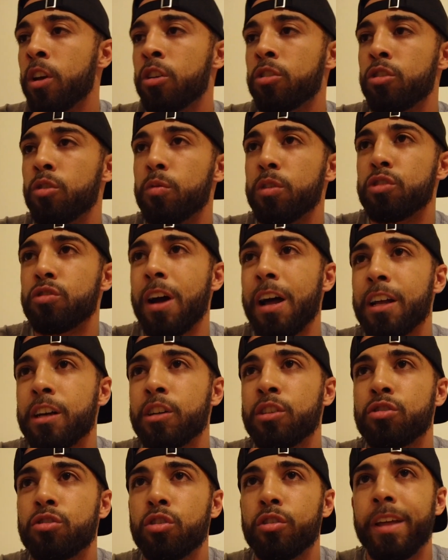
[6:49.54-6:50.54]
So we try to
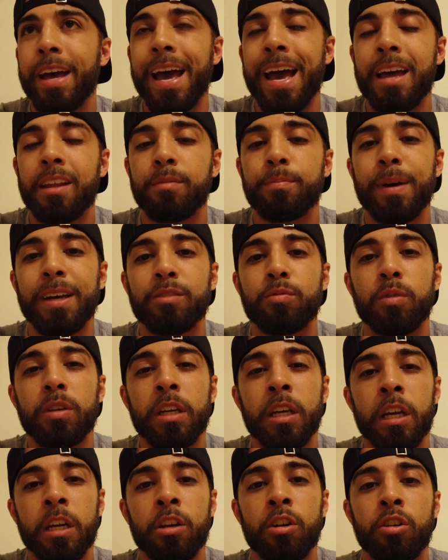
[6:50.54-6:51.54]
control that as best we
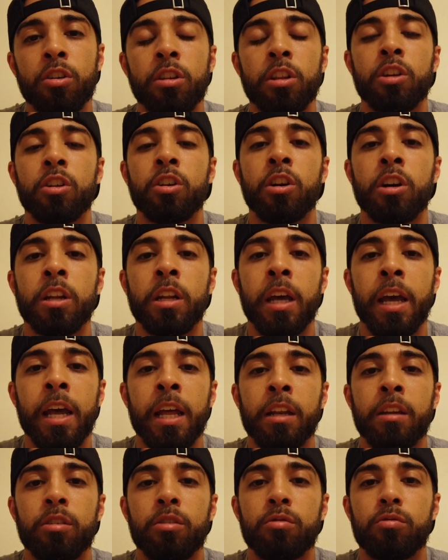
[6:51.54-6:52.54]
can early on,
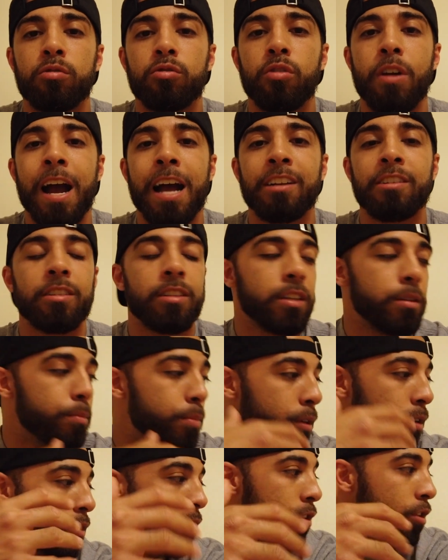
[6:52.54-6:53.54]
and gradually
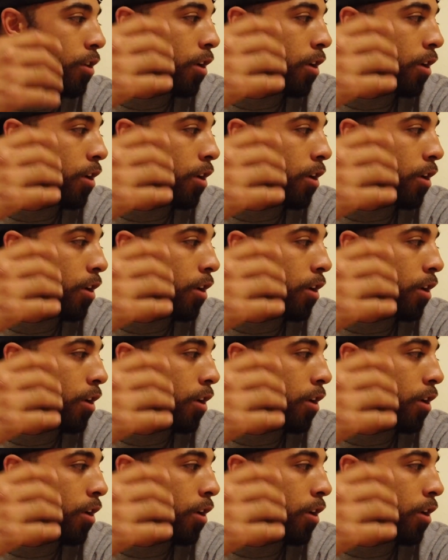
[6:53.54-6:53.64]
build the